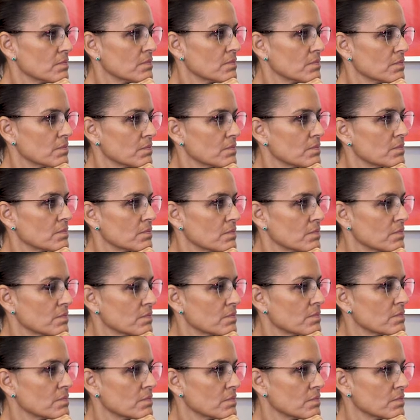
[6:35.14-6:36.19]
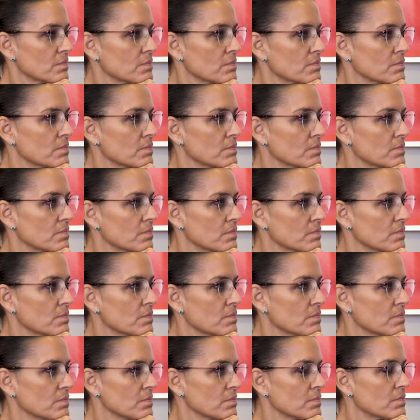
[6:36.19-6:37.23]

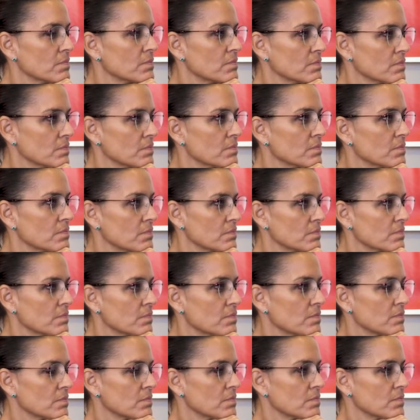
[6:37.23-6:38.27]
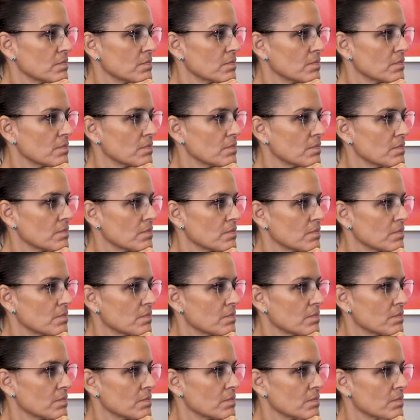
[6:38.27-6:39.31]

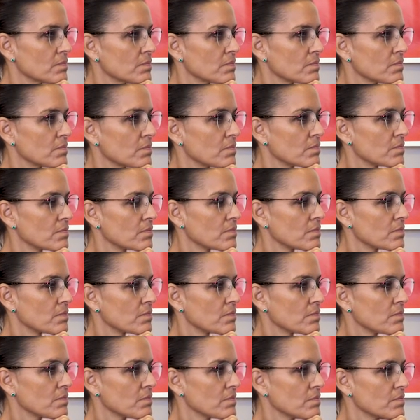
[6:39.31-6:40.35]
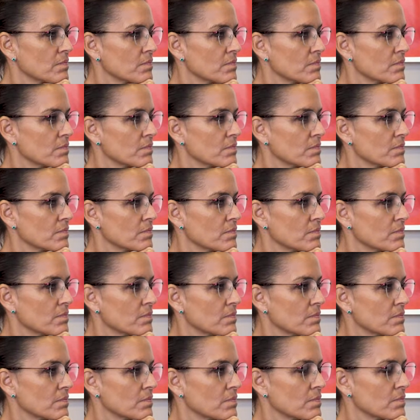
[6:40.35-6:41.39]

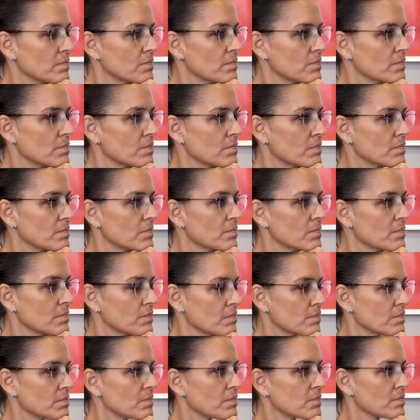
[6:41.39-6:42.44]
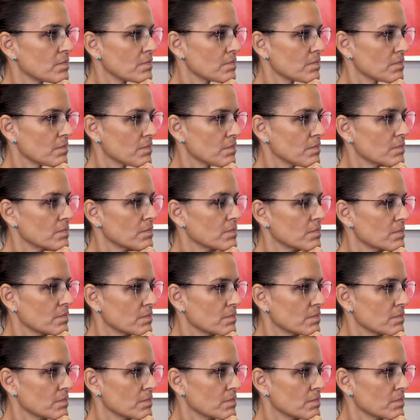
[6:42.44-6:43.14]
(not speaking)